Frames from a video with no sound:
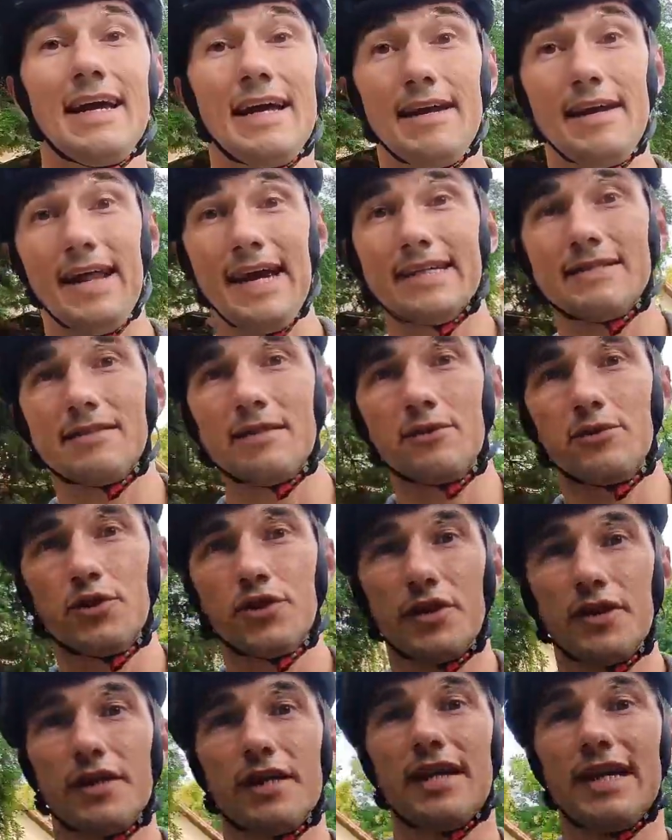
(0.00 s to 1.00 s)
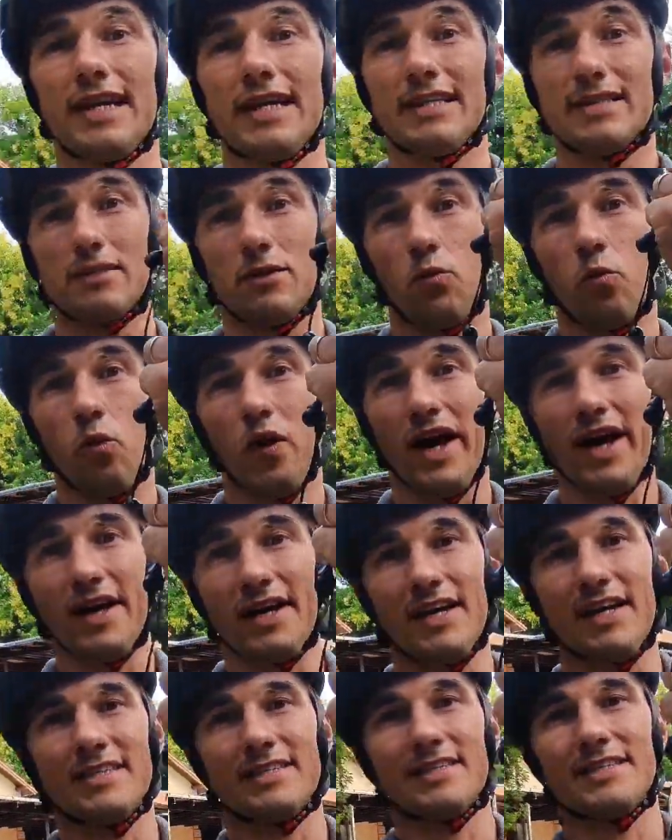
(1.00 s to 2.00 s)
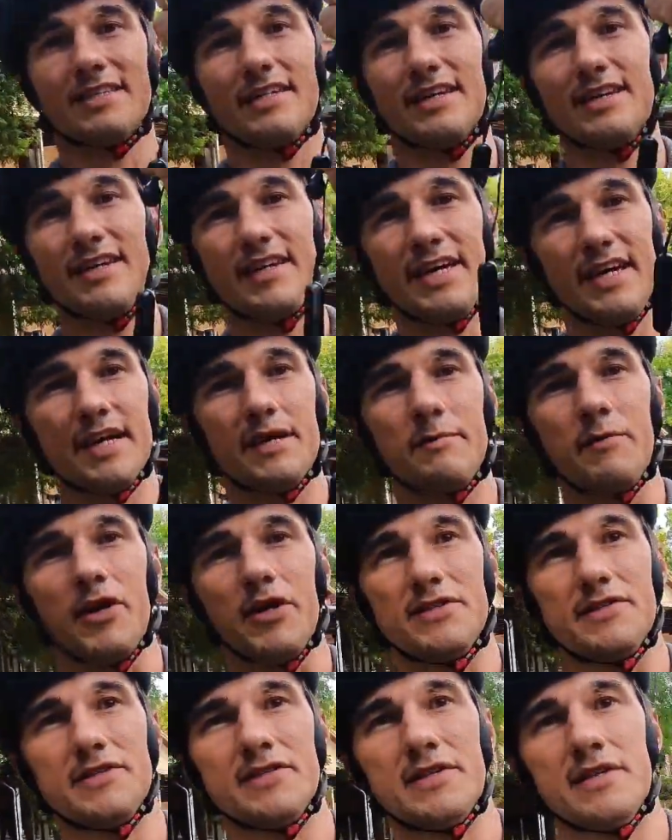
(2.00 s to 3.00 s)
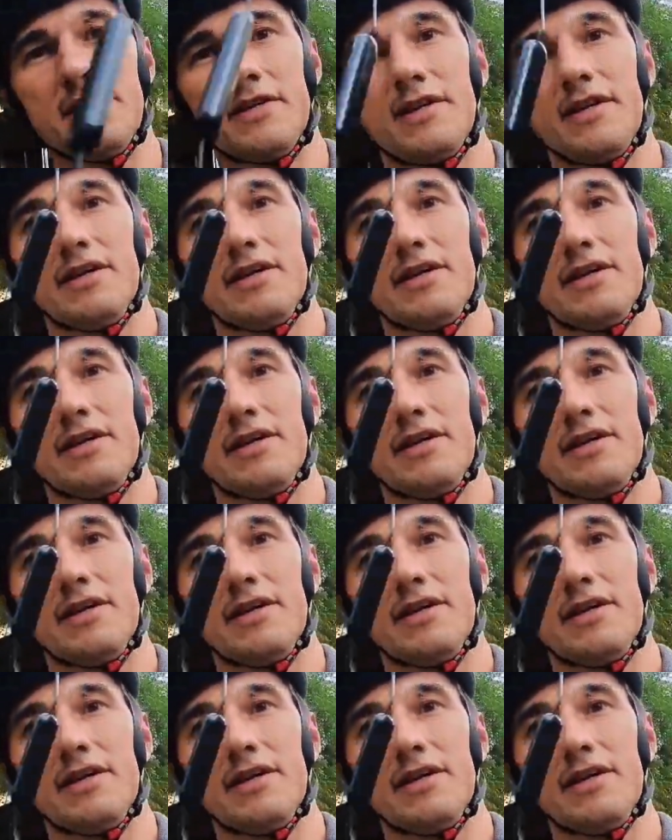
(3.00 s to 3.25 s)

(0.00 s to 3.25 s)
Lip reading: The next solution is wireless earbuds.